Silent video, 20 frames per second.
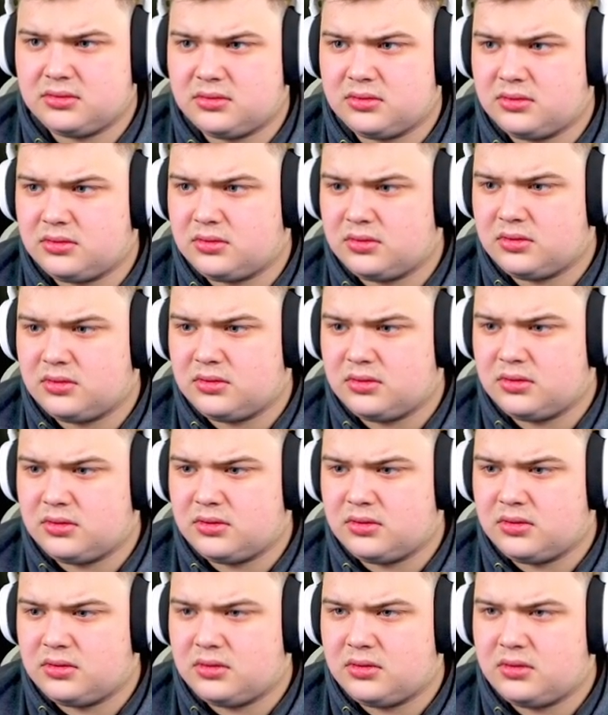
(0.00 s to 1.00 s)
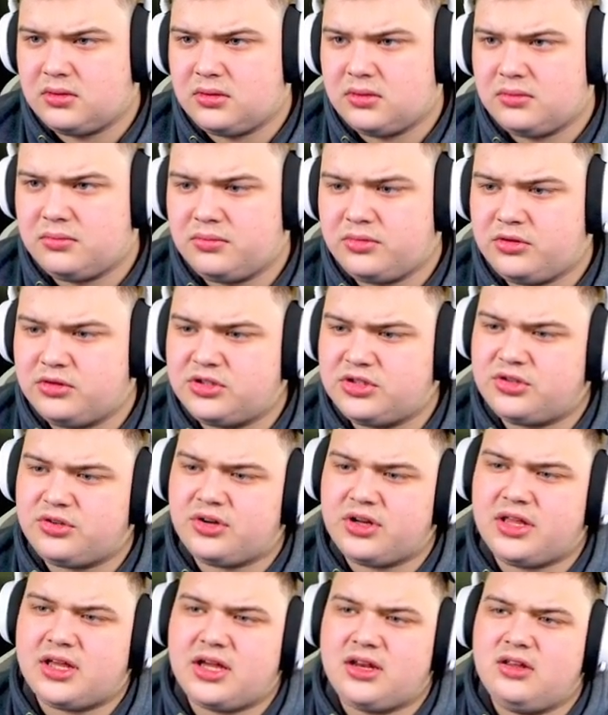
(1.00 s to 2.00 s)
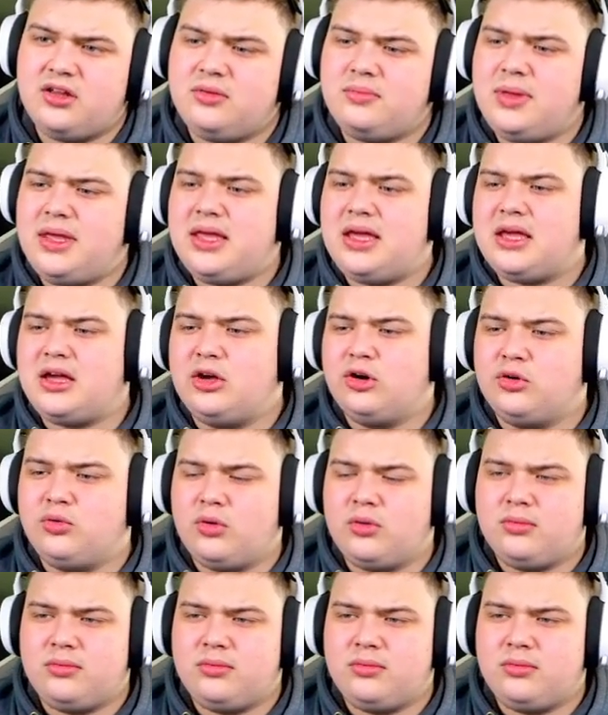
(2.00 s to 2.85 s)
Plus three. Can you make it a good one?